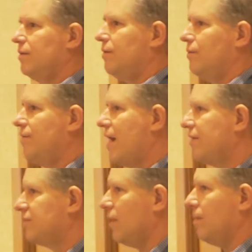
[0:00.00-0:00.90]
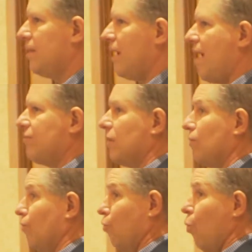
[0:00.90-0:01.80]
We've had some that have to
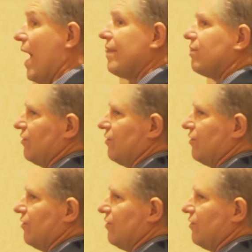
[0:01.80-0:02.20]
wet their